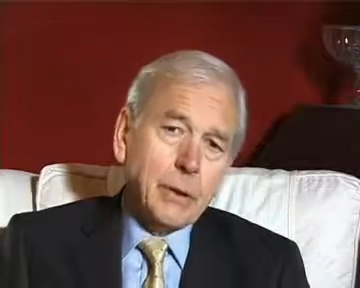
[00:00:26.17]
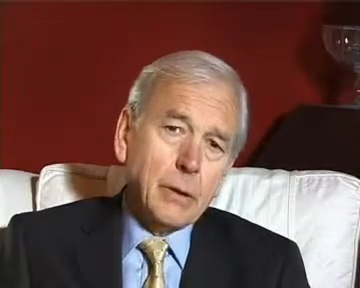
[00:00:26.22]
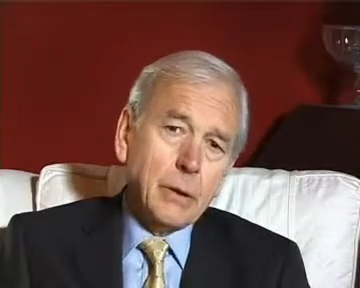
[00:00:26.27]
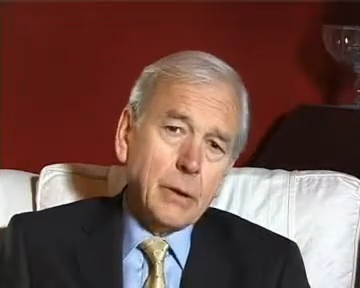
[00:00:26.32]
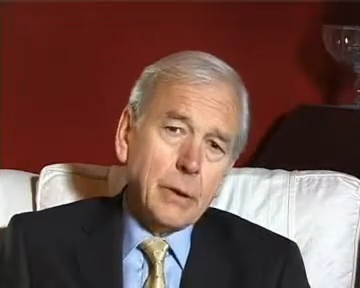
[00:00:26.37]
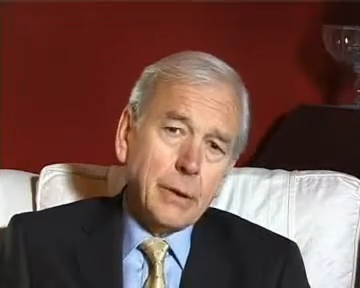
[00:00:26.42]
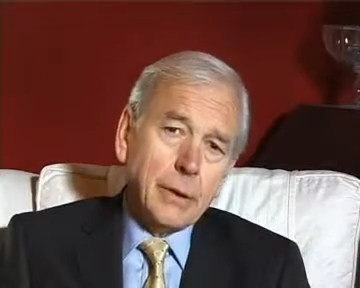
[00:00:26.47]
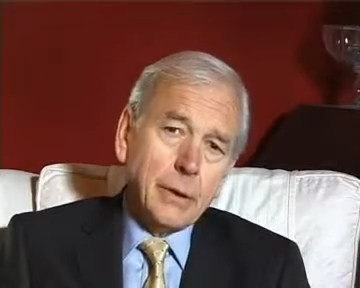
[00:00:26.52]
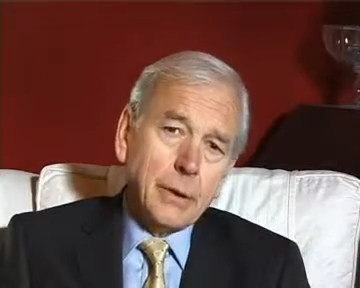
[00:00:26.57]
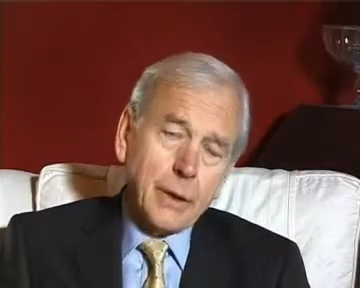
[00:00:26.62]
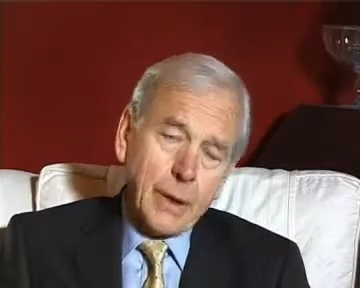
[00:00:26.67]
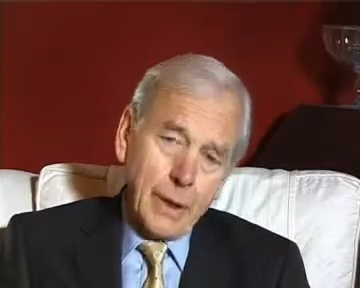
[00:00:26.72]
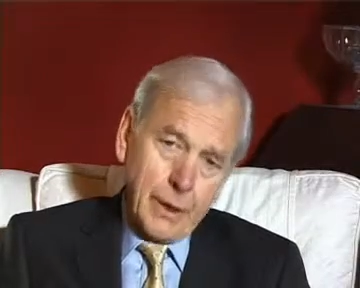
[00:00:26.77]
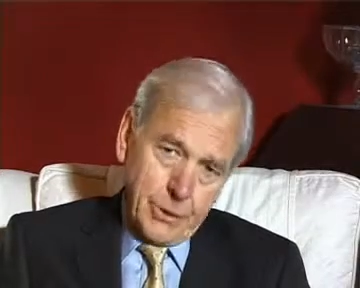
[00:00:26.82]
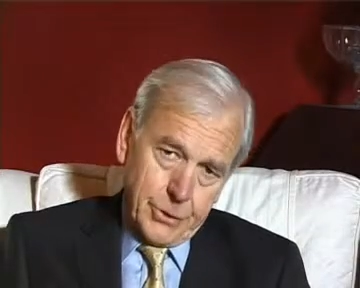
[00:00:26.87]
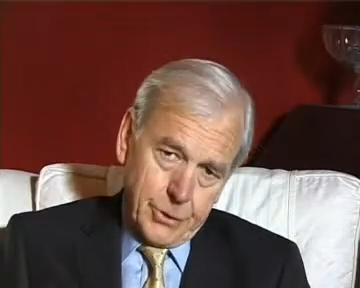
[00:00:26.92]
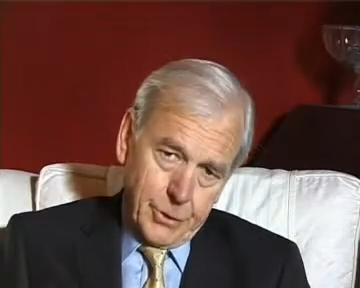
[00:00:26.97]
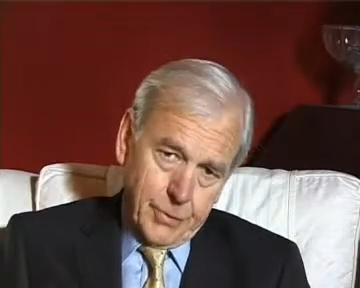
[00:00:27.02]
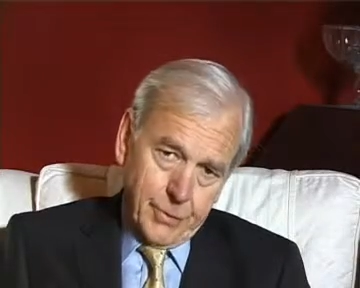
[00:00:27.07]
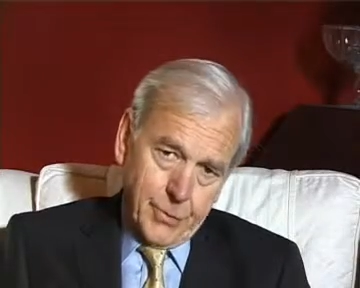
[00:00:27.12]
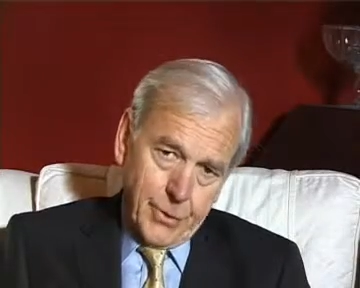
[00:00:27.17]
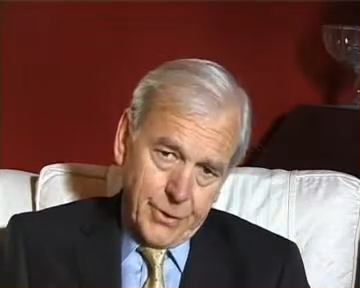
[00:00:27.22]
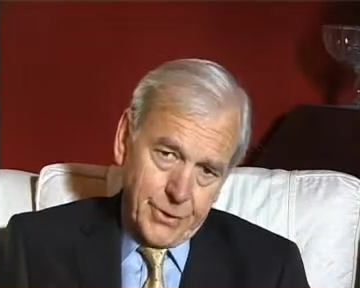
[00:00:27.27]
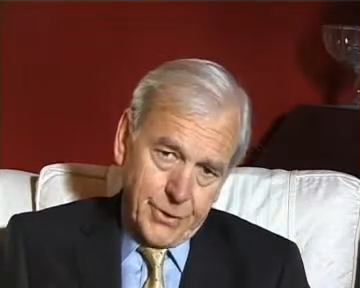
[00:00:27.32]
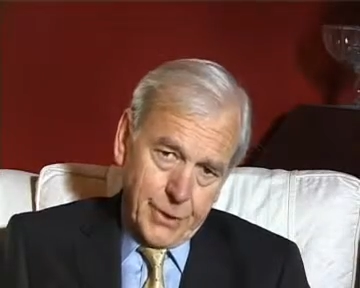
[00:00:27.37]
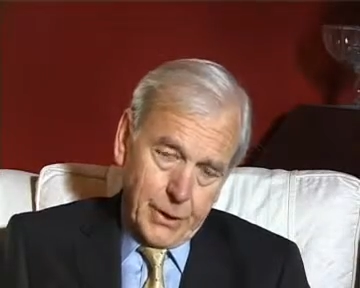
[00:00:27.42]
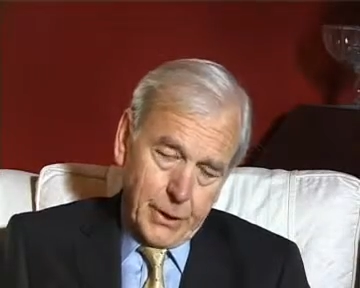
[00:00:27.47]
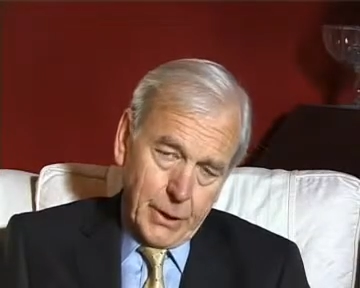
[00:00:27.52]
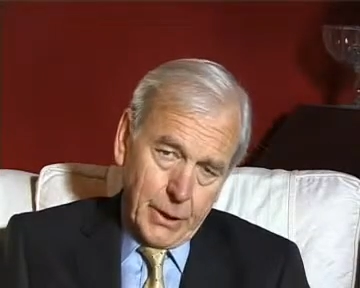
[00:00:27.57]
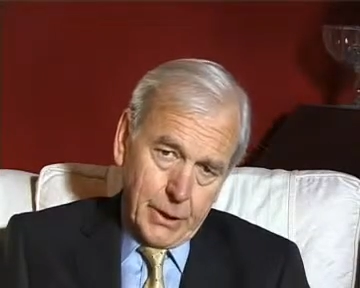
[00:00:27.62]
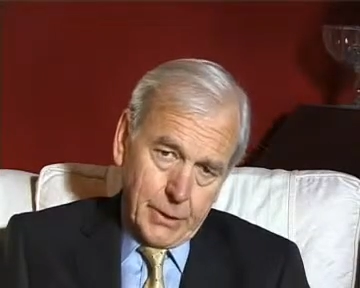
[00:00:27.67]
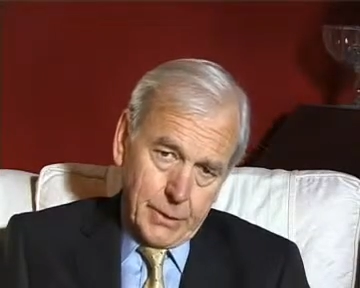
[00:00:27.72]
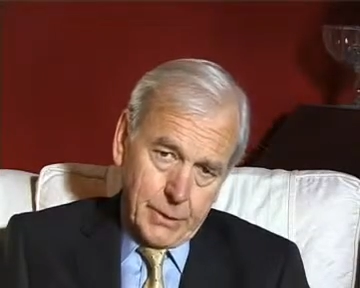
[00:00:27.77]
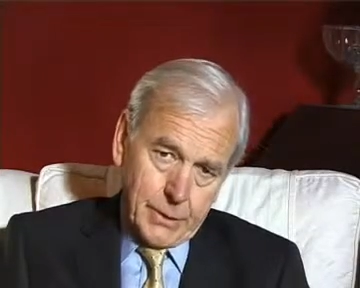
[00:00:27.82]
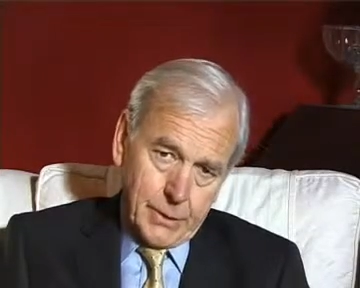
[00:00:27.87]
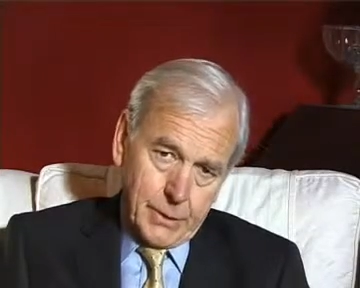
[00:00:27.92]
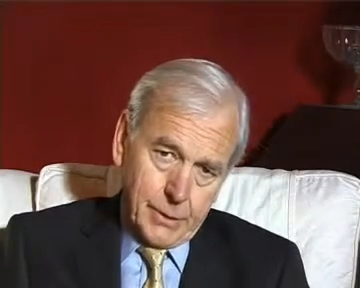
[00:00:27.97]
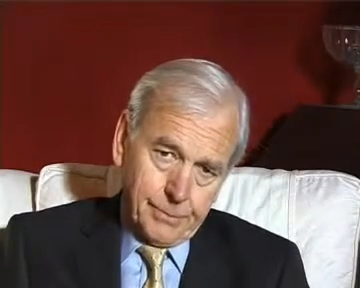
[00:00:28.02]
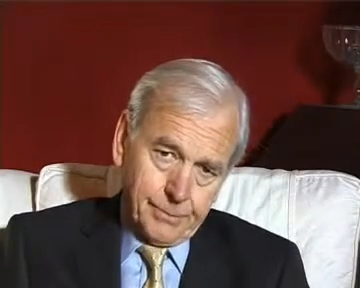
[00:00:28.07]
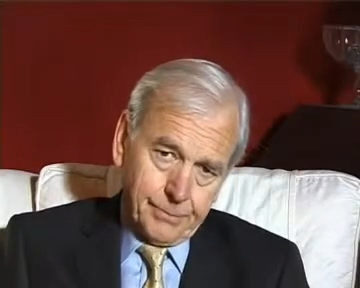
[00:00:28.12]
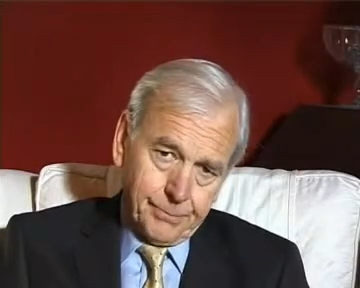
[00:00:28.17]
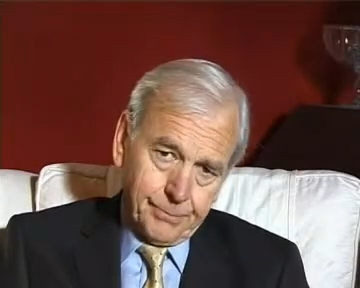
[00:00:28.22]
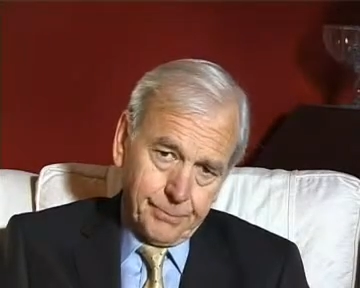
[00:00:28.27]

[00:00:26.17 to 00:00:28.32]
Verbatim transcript: early indication of prostate cancer.